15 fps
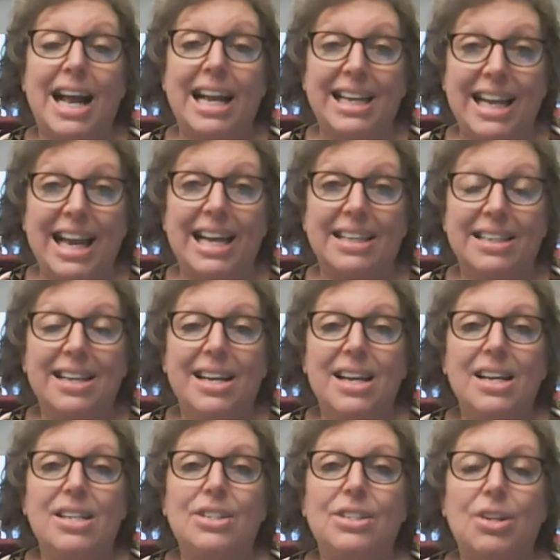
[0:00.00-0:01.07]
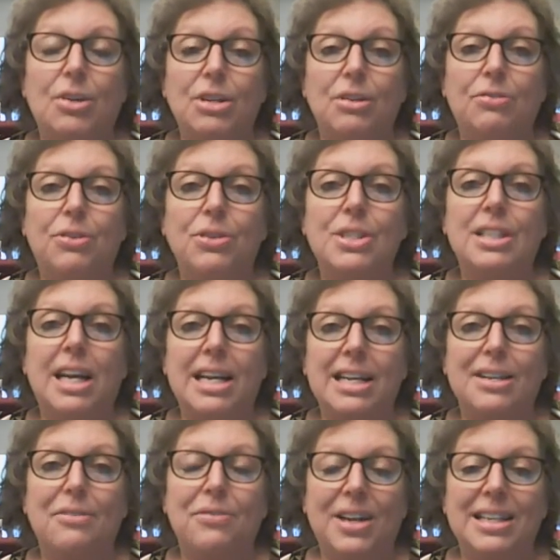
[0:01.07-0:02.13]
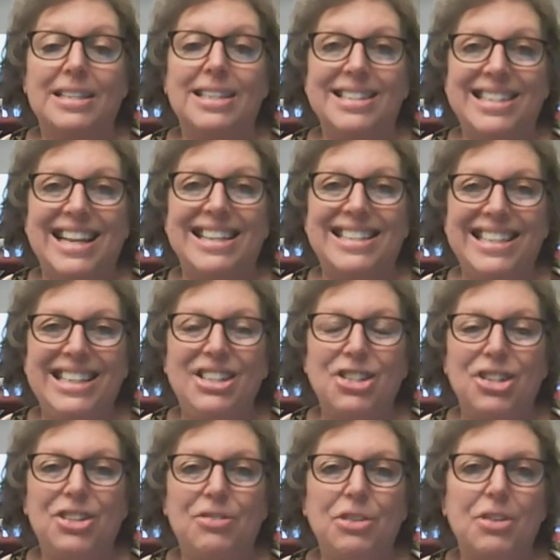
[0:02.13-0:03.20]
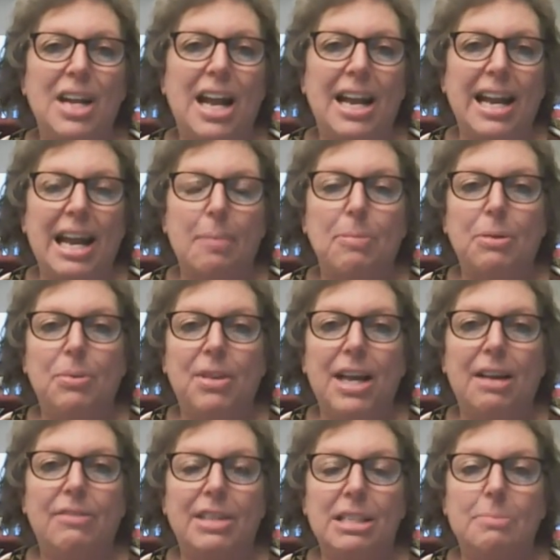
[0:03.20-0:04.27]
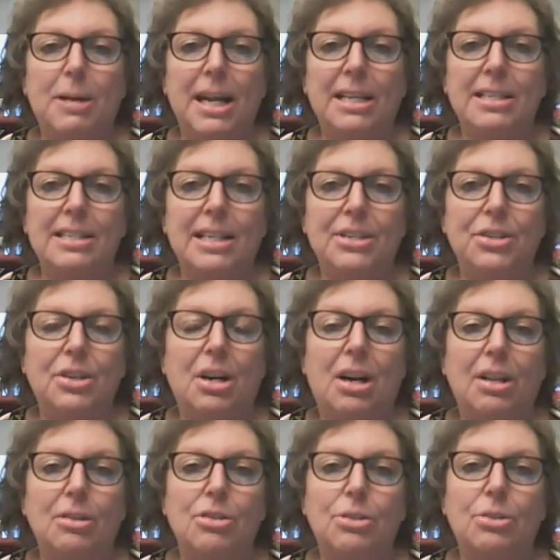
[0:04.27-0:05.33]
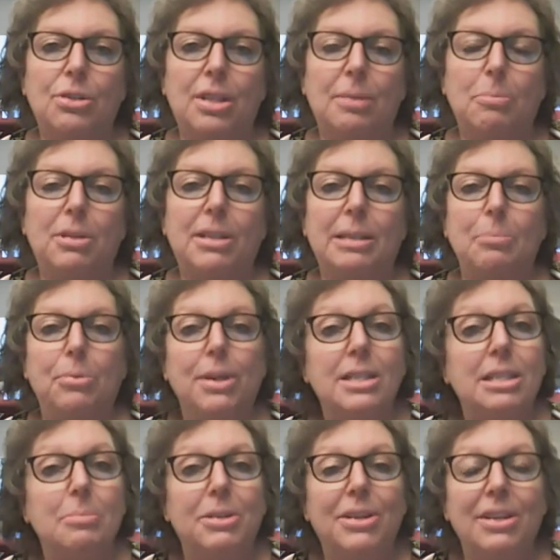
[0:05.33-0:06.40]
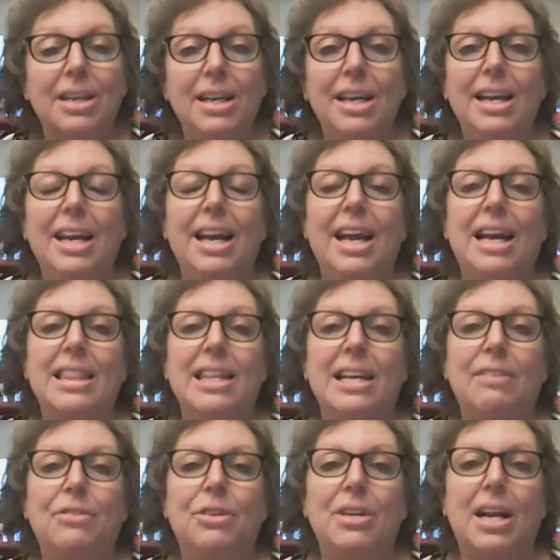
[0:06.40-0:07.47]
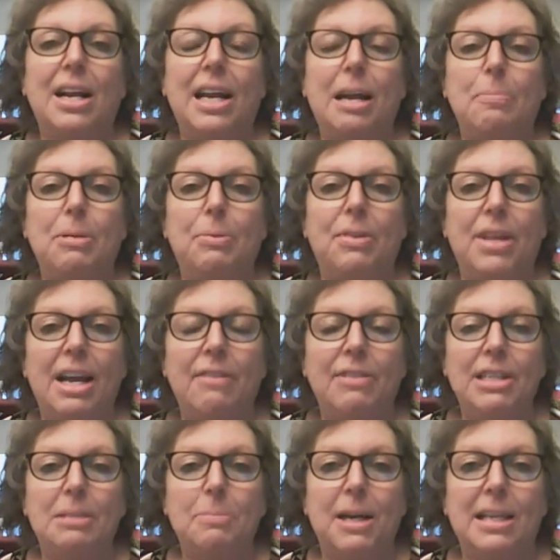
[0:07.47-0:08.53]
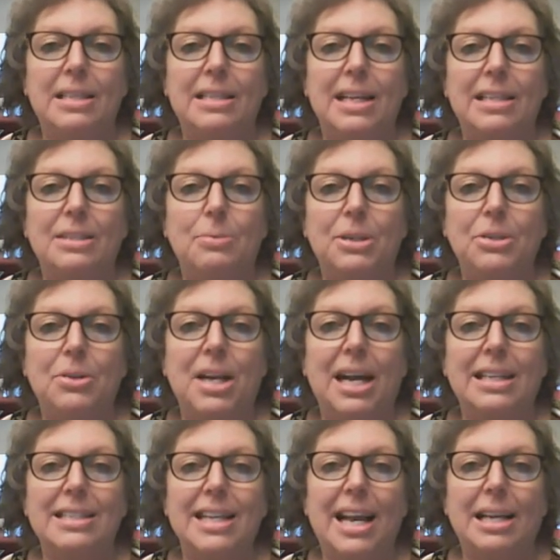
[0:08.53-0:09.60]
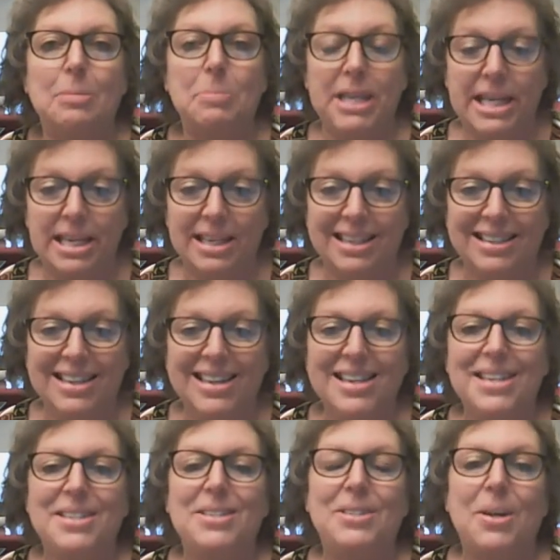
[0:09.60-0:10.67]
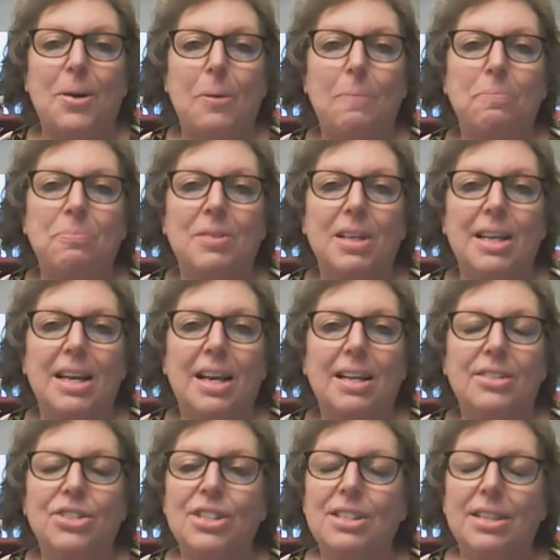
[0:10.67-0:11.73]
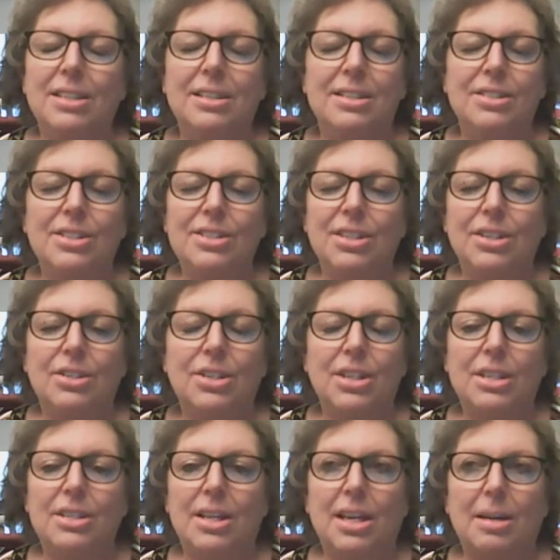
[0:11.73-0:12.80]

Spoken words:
can. So your first line of defense is that teacher. If you're not happy with that response, then you call the building principal, and then if you're not happy with that response, that's when you contact me. So just a good